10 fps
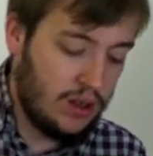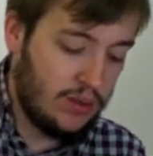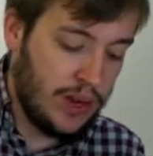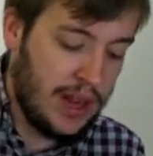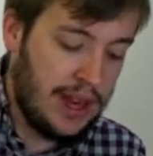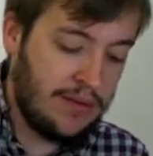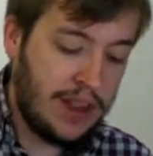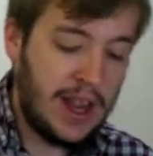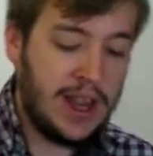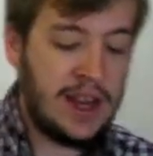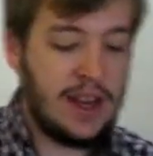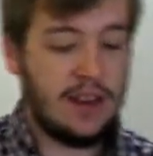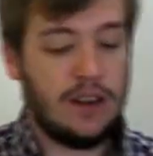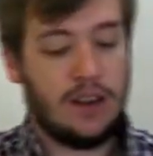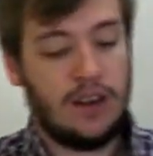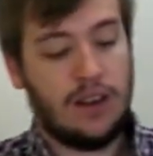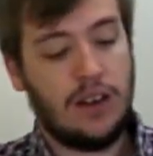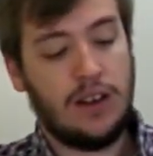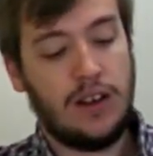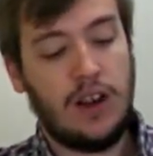We have a
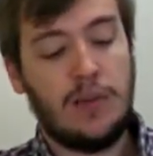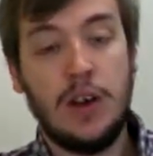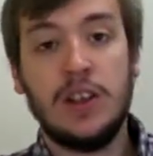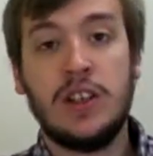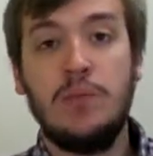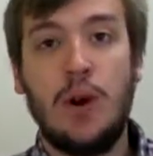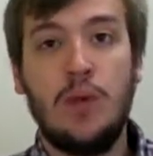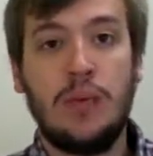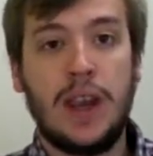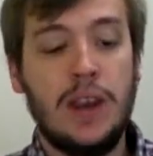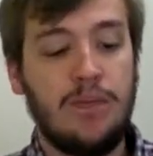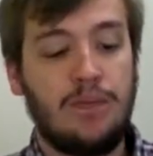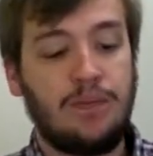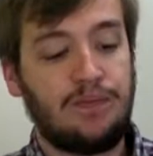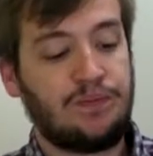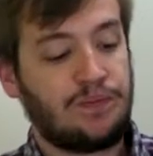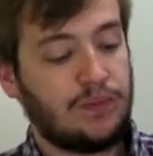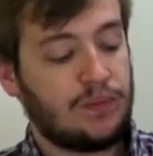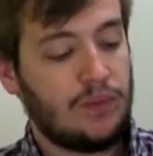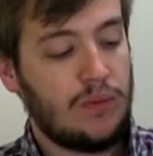emergency bulb kit,
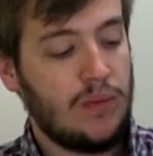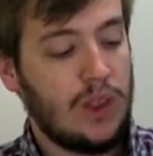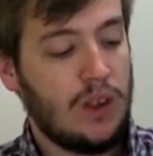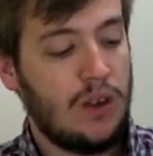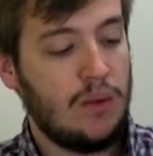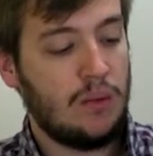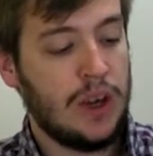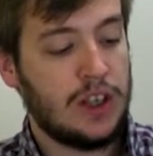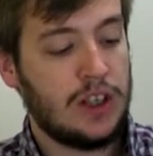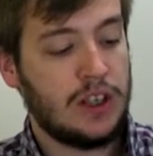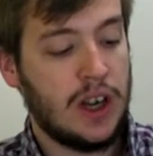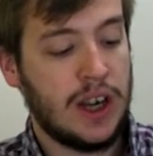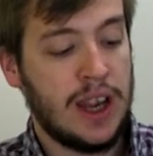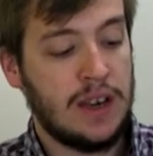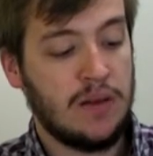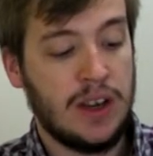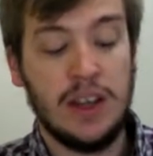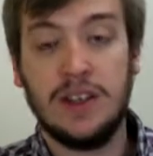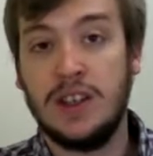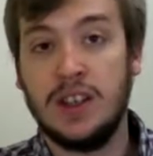which again
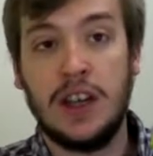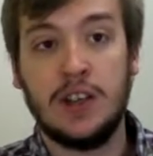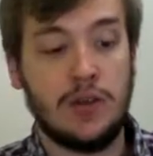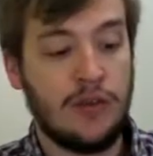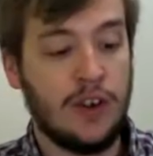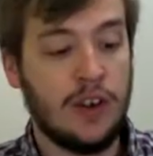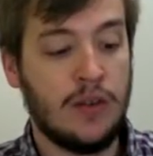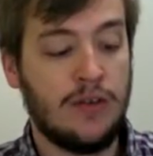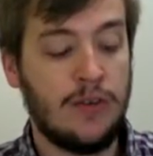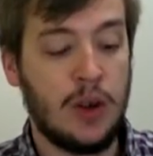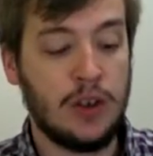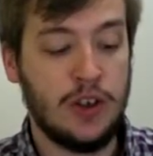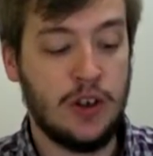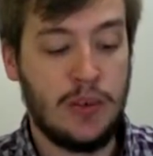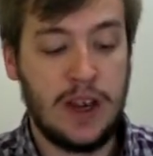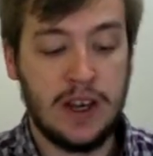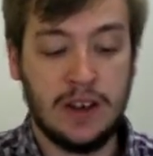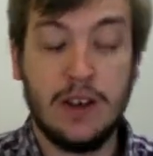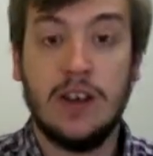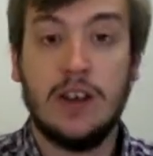is essential for most
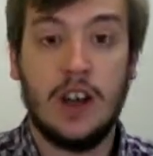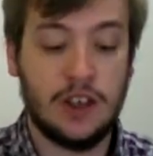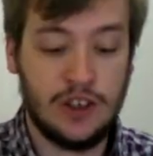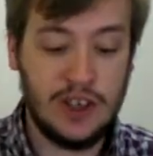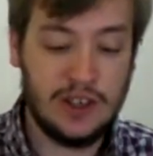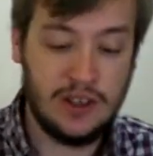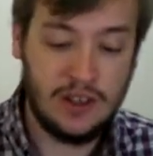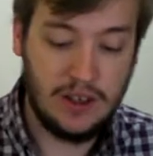European countries.